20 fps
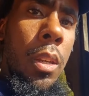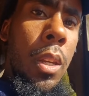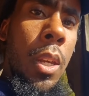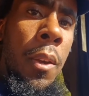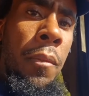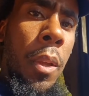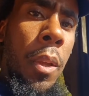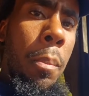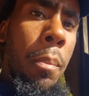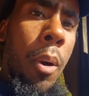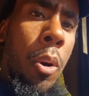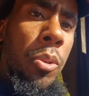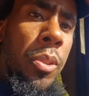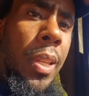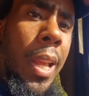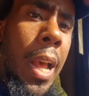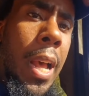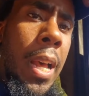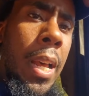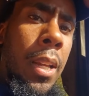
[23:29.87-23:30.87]
if the
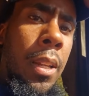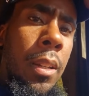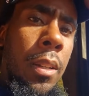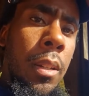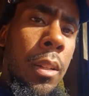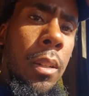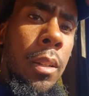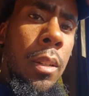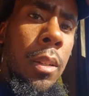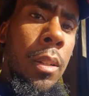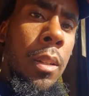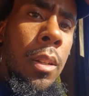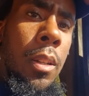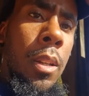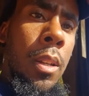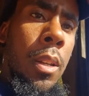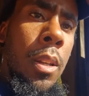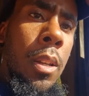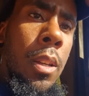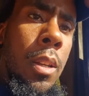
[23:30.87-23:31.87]
Most High
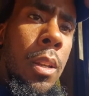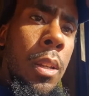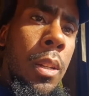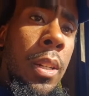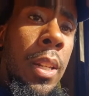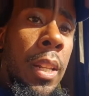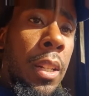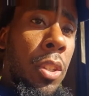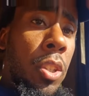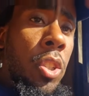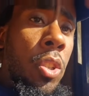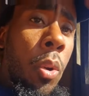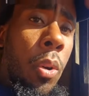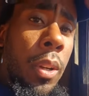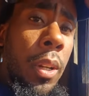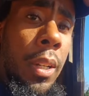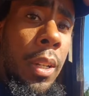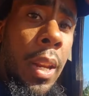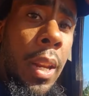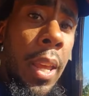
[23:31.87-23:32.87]
didn't
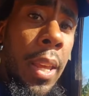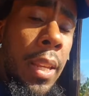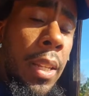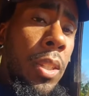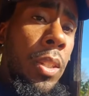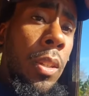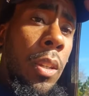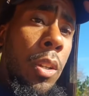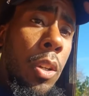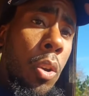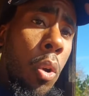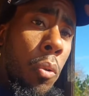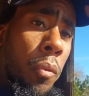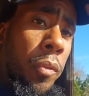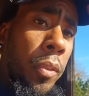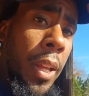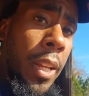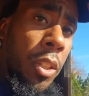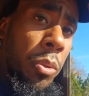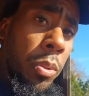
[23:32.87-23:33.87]
shorten the days, no
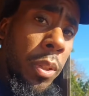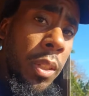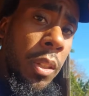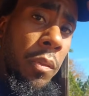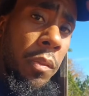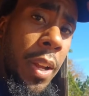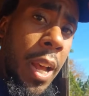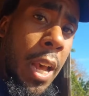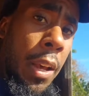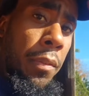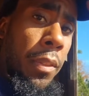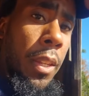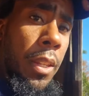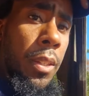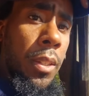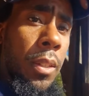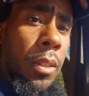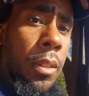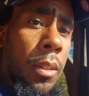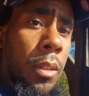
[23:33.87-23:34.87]
flesh would survive
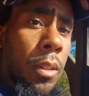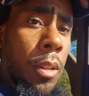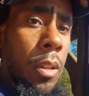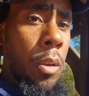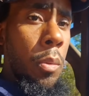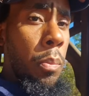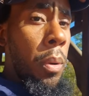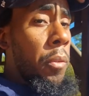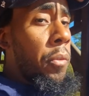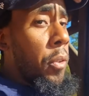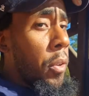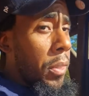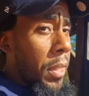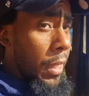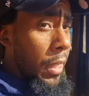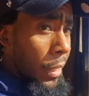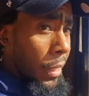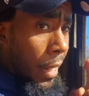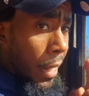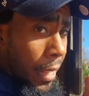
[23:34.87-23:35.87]
this. But for the
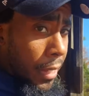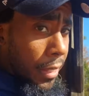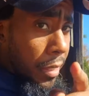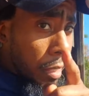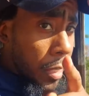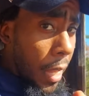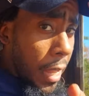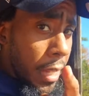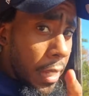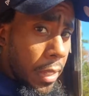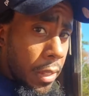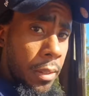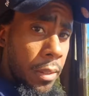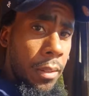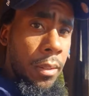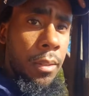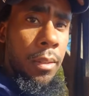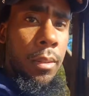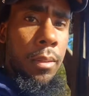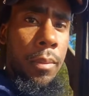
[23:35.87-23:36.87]
elect's sake,
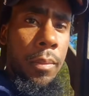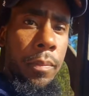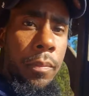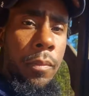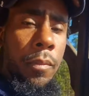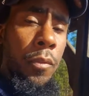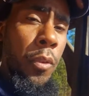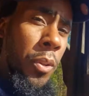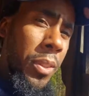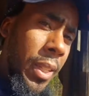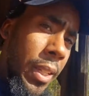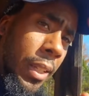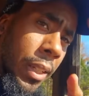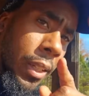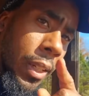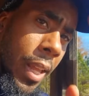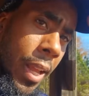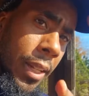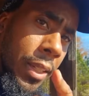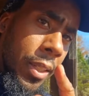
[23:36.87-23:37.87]

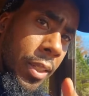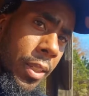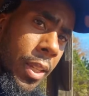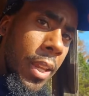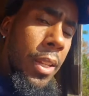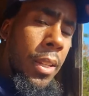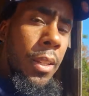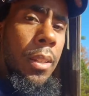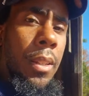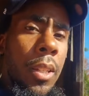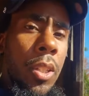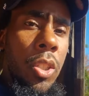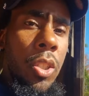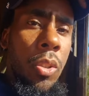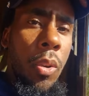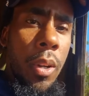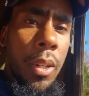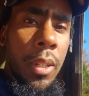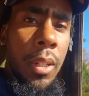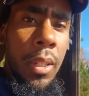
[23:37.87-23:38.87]
he
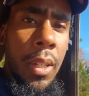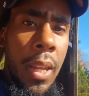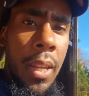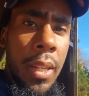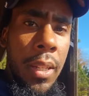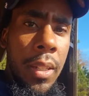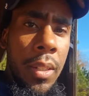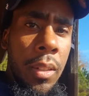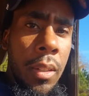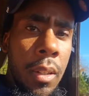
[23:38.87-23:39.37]
shortened the days.